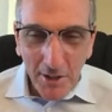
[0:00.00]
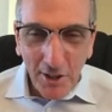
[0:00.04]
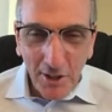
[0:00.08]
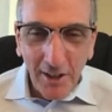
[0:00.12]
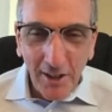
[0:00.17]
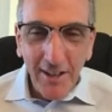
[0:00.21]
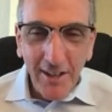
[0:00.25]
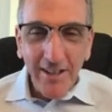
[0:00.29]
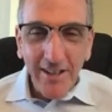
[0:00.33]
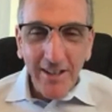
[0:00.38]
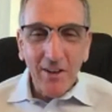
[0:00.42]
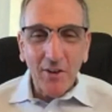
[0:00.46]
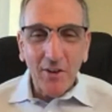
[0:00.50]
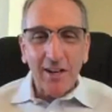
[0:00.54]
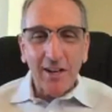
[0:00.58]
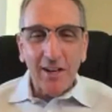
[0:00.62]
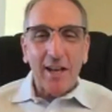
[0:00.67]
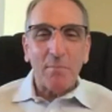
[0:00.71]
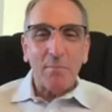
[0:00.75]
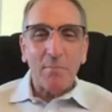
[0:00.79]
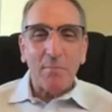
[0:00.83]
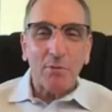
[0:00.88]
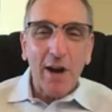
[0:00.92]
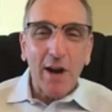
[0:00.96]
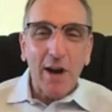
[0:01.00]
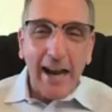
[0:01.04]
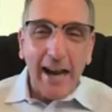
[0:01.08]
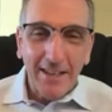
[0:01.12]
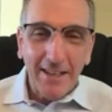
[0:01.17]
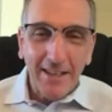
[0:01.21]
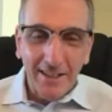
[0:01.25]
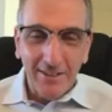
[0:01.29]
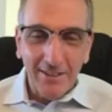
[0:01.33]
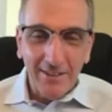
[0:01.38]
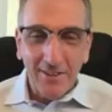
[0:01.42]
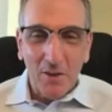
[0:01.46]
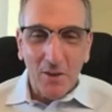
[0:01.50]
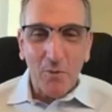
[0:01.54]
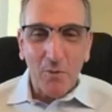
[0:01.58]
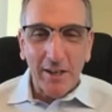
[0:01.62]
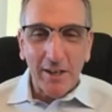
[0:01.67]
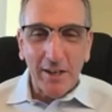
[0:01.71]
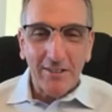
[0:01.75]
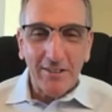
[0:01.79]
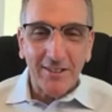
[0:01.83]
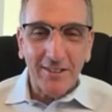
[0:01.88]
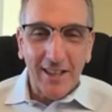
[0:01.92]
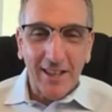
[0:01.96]
in order to get practice on what it's
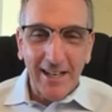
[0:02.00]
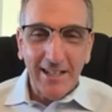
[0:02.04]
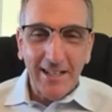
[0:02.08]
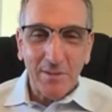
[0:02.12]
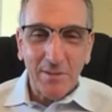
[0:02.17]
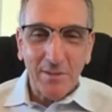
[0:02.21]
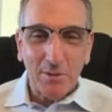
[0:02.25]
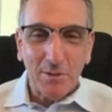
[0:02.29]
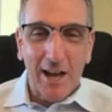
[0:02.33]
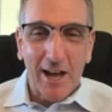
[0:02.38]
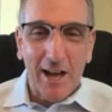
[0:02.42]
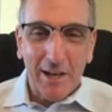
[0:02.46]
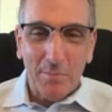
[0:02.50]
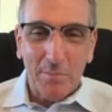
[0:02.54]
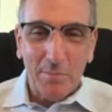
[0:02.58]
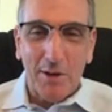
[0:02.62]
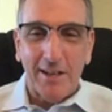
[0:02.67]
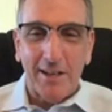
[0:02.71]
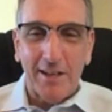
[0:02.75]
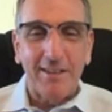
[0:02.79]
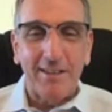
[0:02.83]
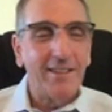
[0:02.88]
like to block a punt.